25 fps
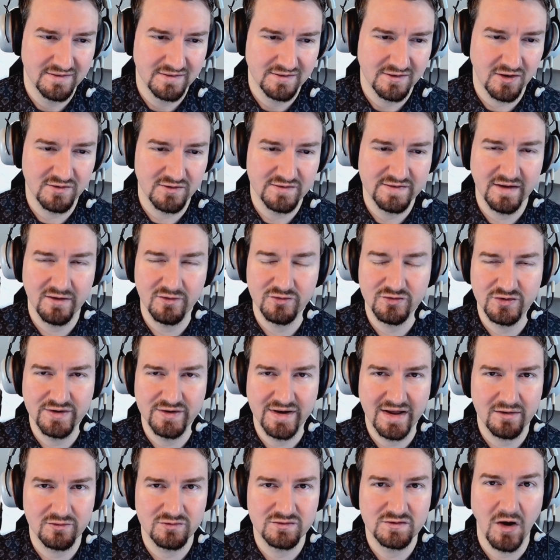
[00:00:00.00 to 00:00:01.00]
Cartels are
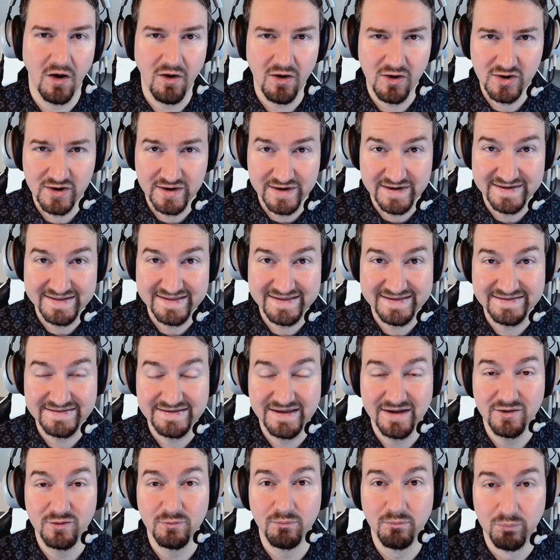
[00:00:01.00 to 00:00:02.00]
now targeting
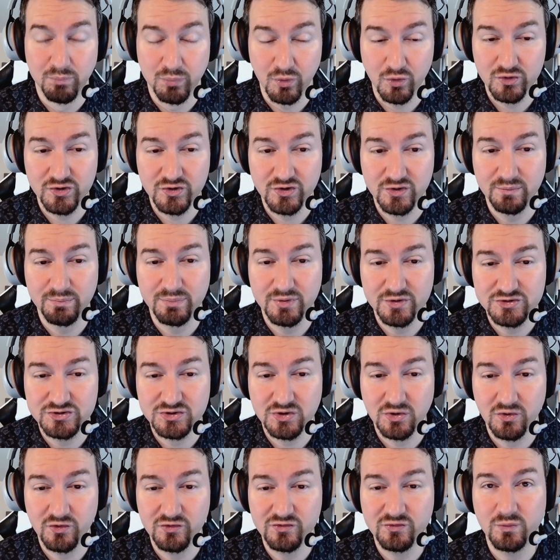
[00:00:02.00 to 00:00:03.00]
border
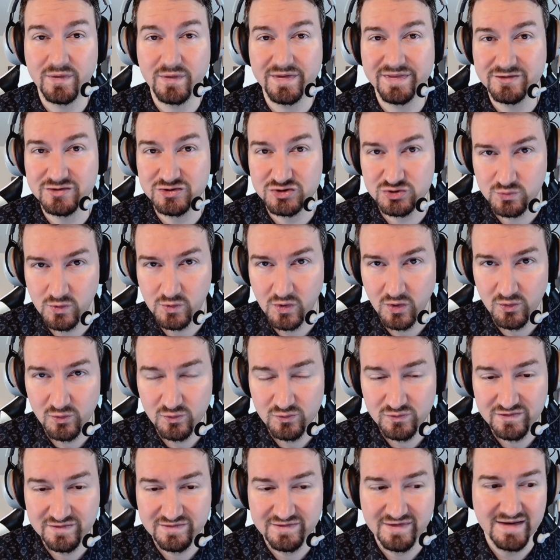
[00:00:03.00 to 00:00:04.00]
patrols with
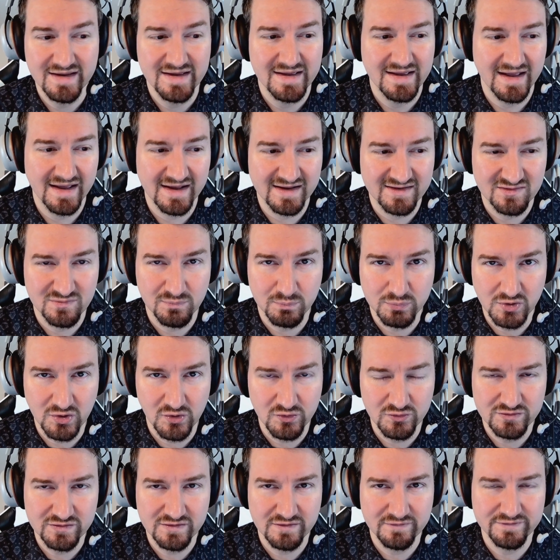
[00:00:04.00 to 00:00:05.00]
drones,
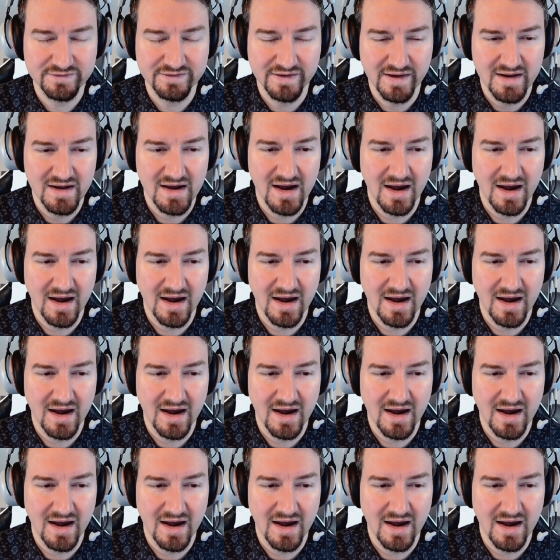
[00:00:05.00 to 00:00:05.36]
explosives.